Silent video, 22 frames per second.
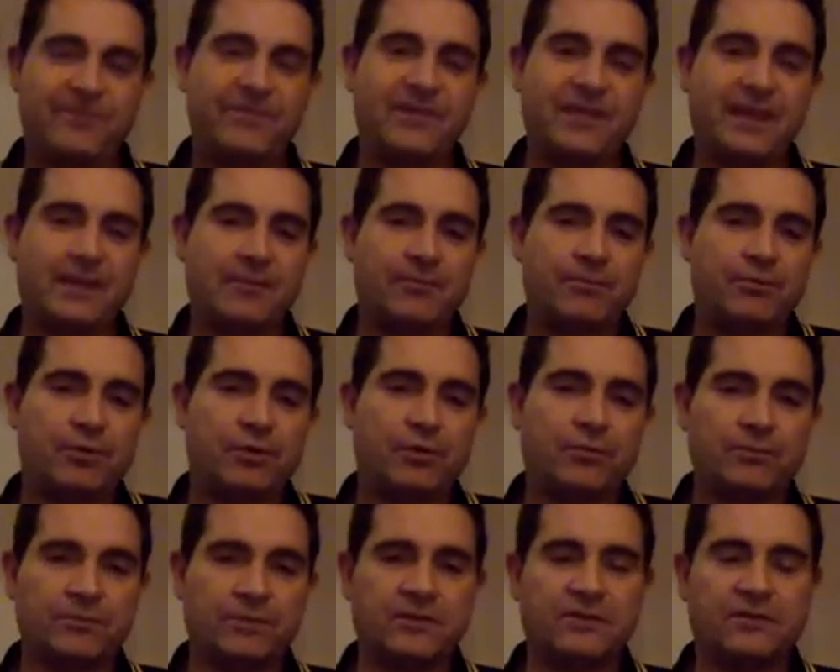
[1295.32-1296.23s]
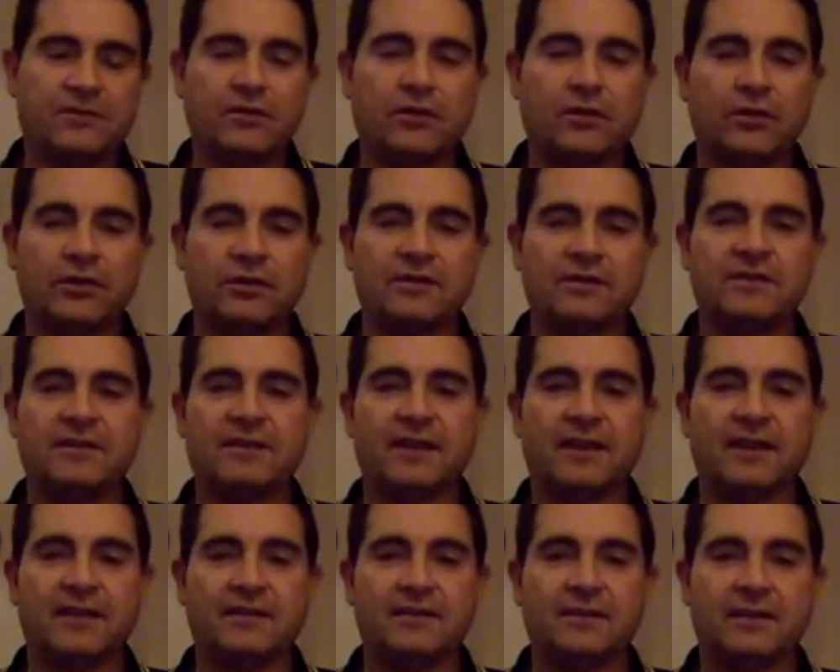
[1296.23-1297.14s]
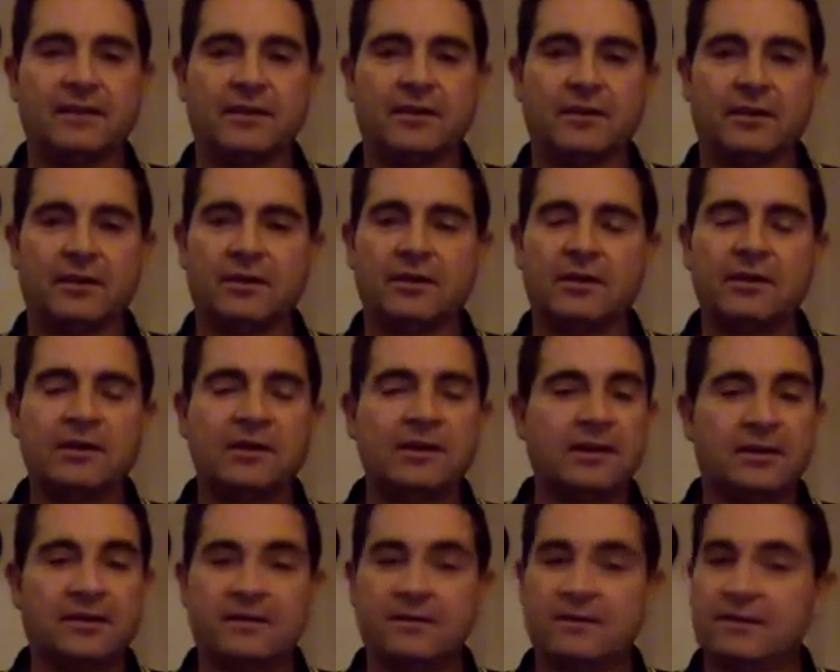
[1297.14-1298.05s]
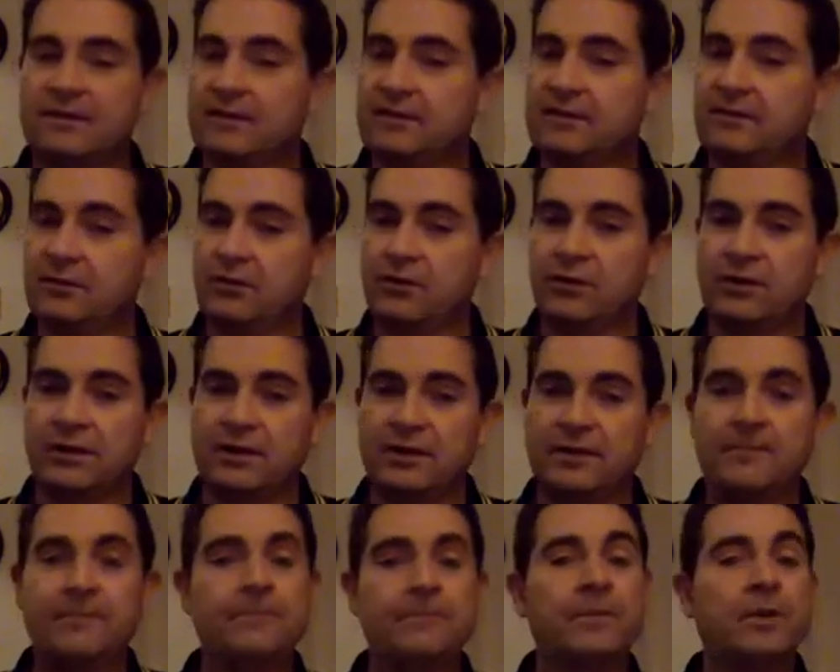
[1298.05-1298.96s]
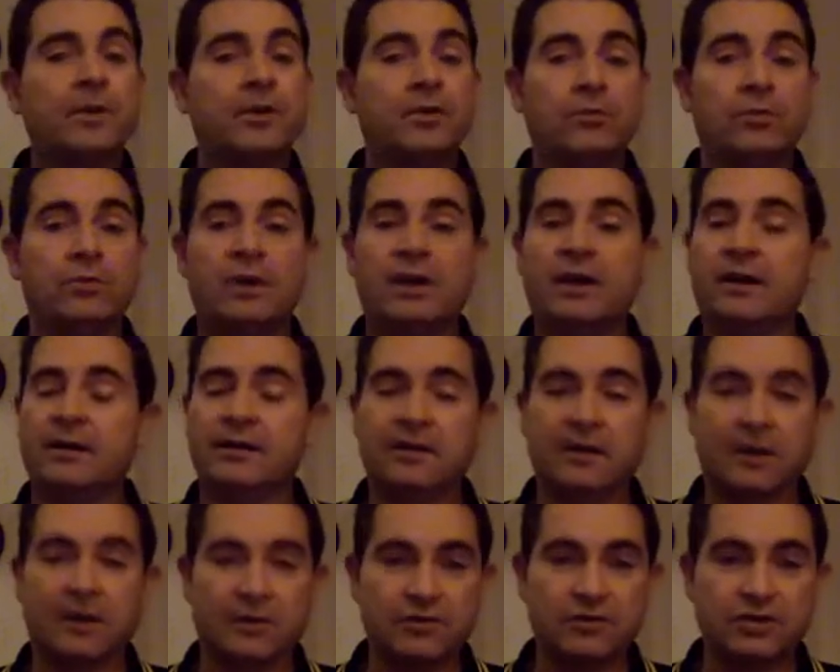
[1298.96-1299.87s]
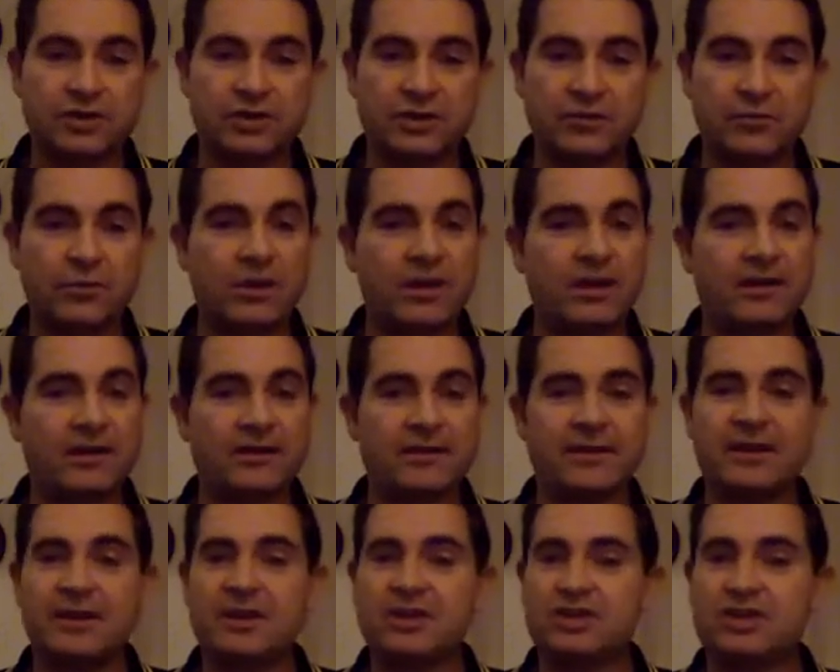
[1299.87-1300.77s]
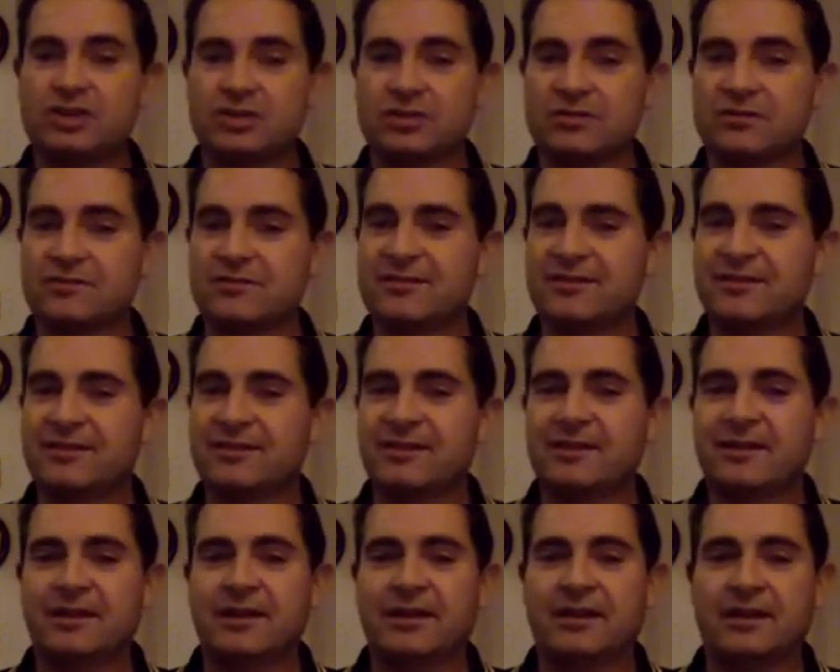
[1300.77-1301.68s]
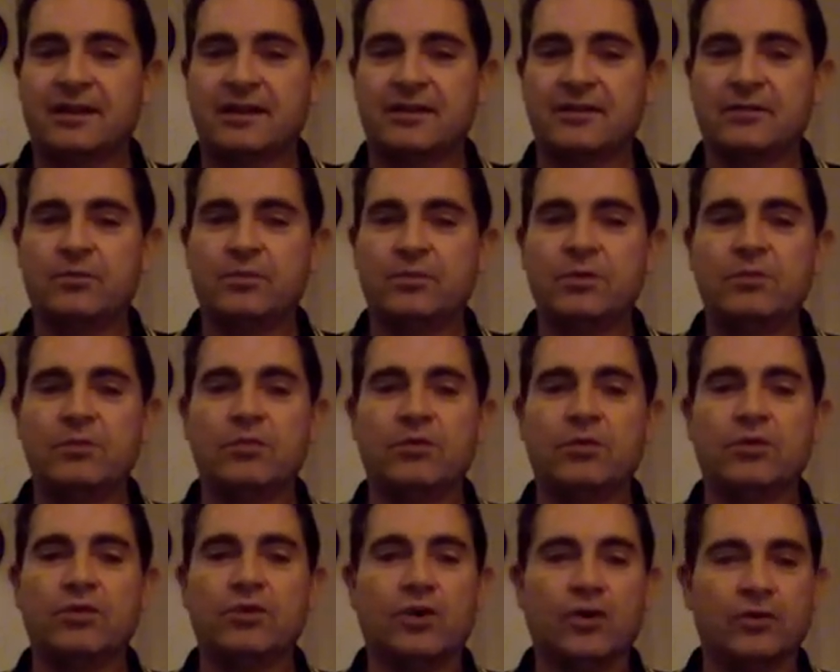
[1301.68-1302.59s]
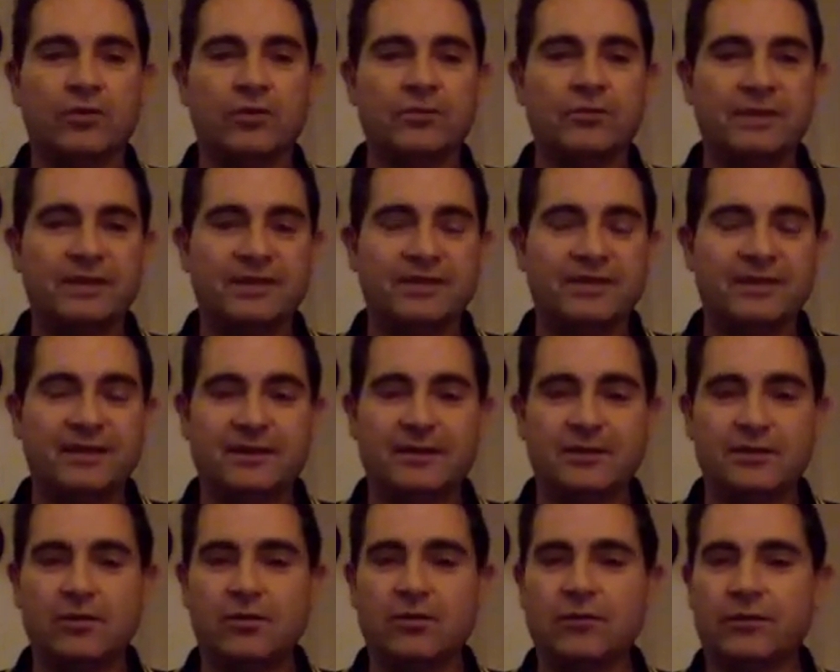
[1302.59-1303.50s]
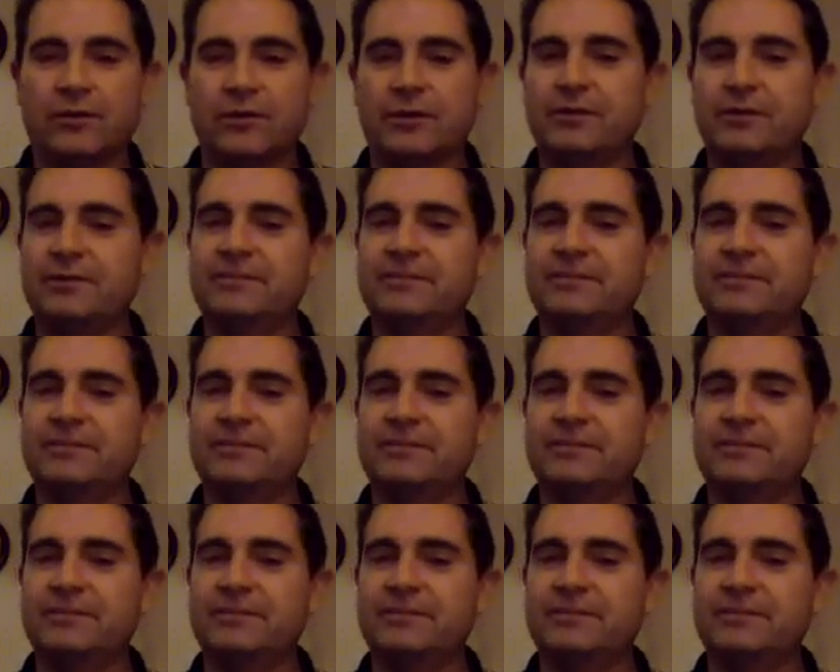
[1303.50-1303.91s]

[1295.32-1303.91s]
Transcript: That prompted Scotland to get together and say, sorry, we are a country, we are a nation, and we will not be taken over.